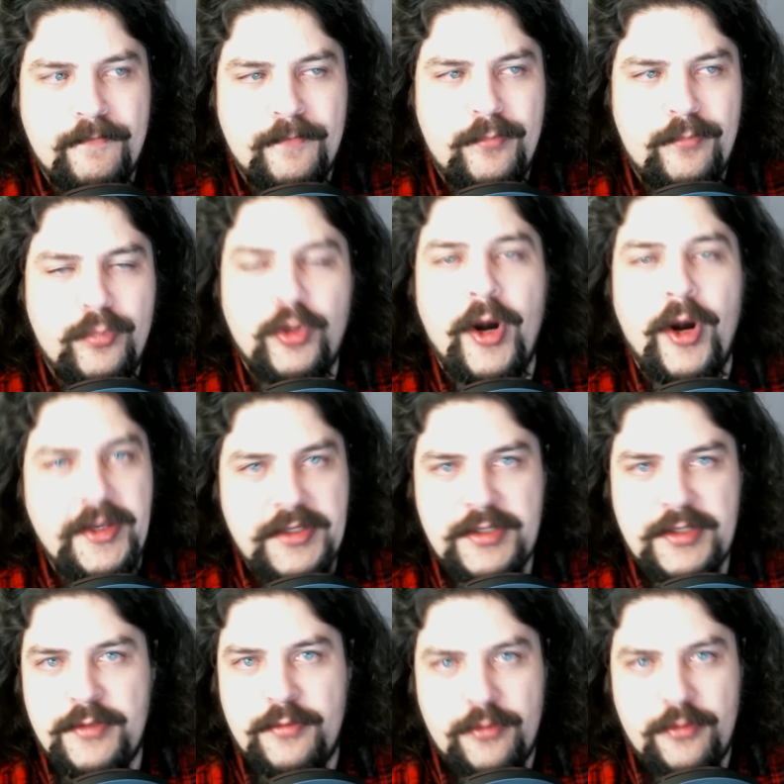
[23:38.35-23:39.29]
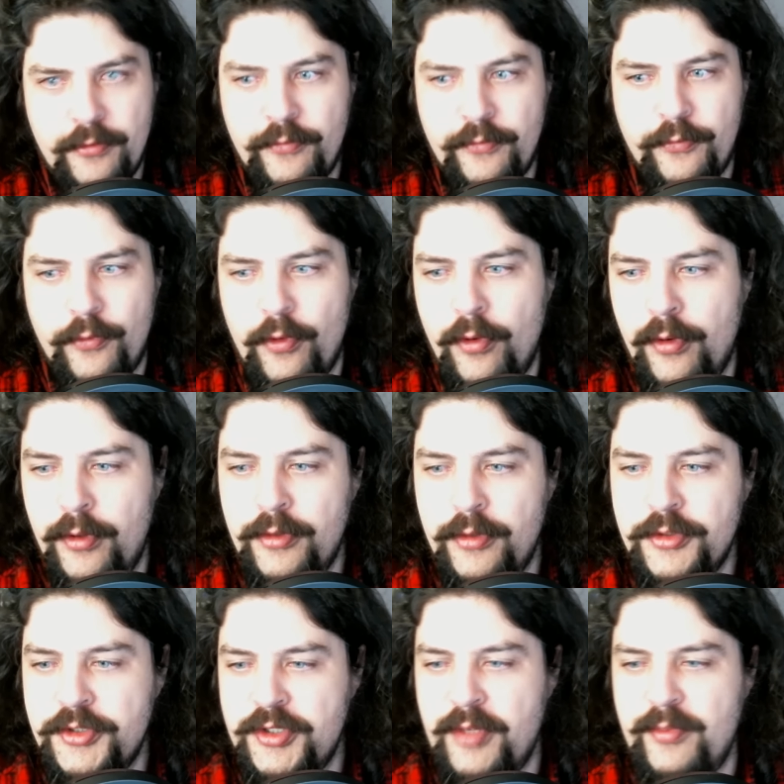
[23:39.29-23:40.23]
price for
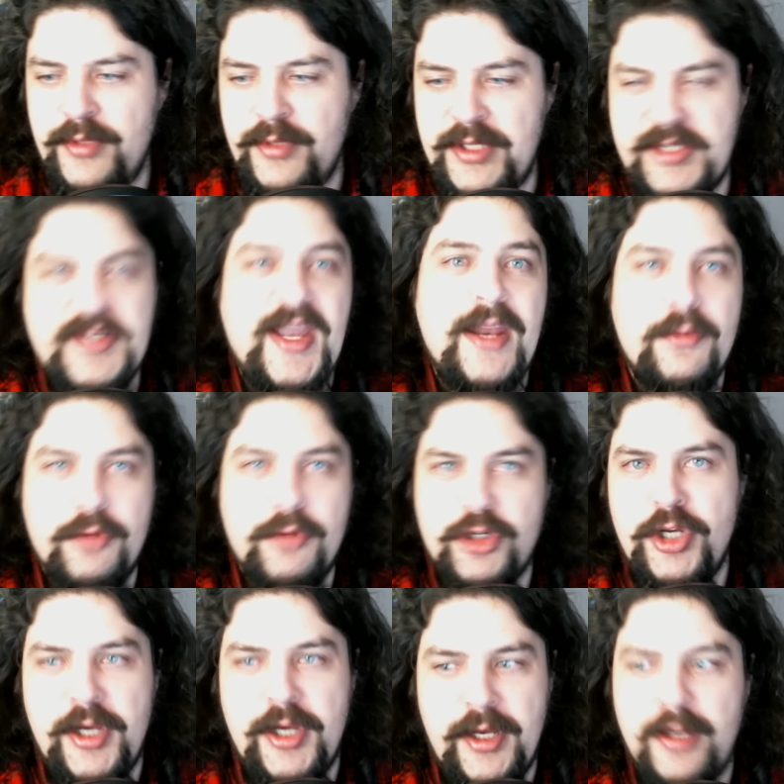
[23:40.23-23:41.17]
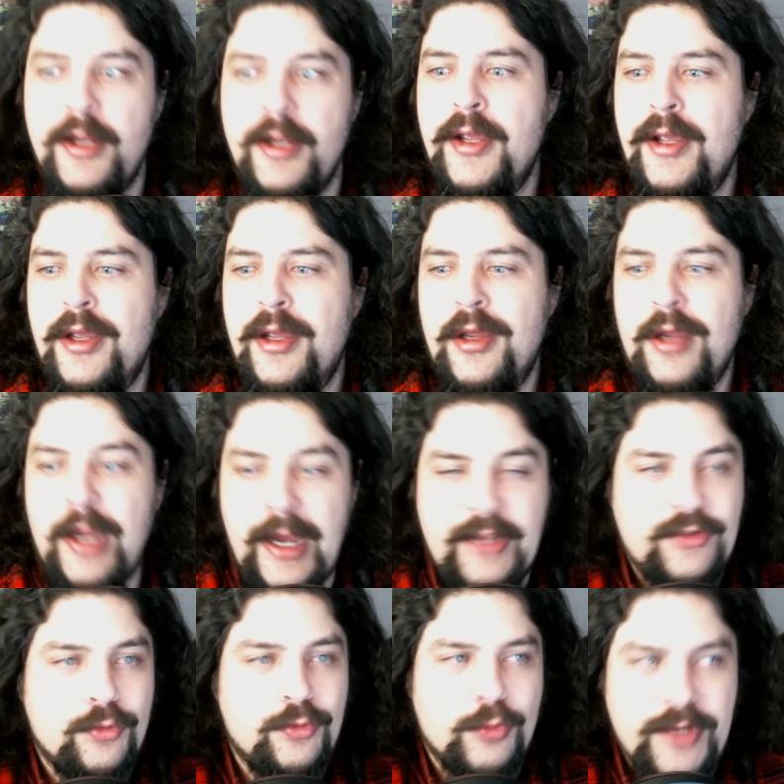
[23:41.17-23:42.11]
some insane machine.
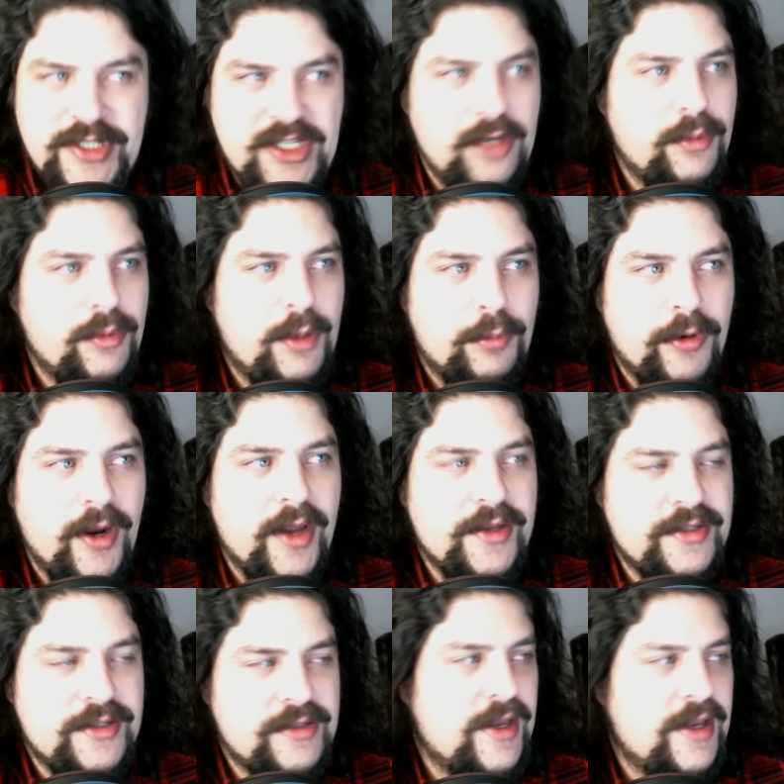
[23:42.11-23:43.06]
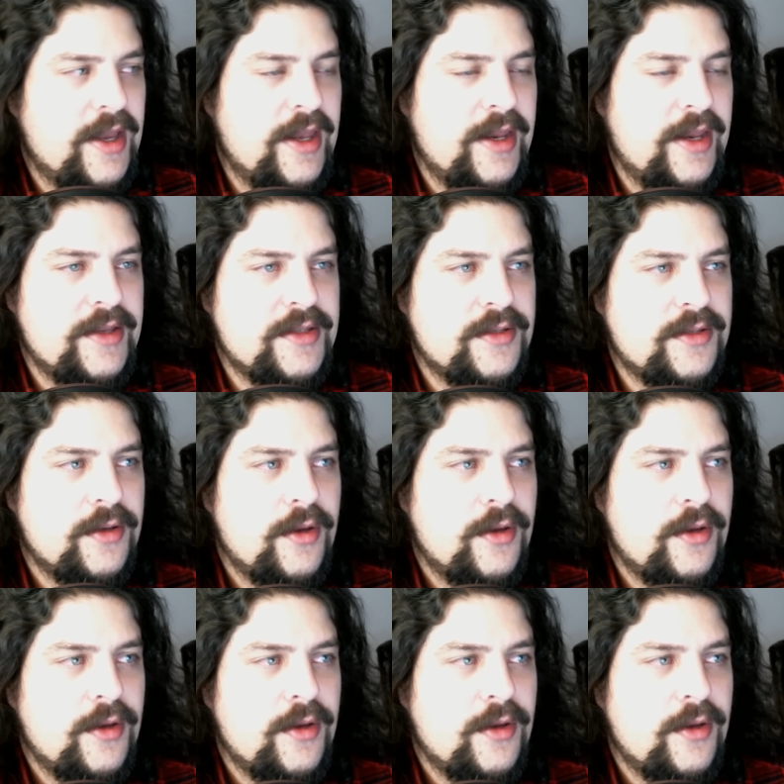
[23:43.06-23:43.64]
It's reasonably priced. It is